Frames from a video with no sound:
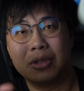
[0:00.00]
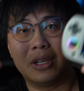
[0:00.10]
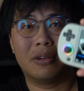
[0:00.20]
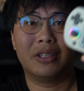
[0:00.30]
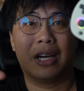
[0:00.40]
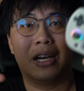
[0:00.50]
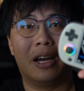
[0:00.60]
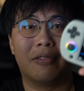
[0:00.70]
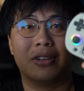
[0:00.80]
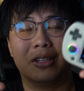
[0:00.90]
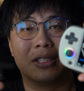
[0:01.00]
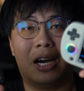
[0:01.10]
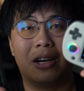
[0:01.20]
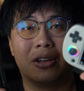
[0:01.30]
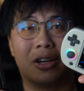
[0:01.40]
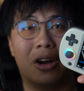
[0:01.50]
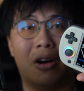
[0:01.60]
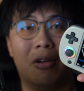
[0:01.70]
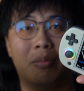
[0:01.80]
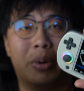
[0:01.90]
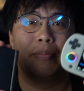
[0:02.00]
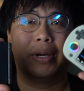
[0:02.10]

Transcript: You know, you kind of have to decide on your own.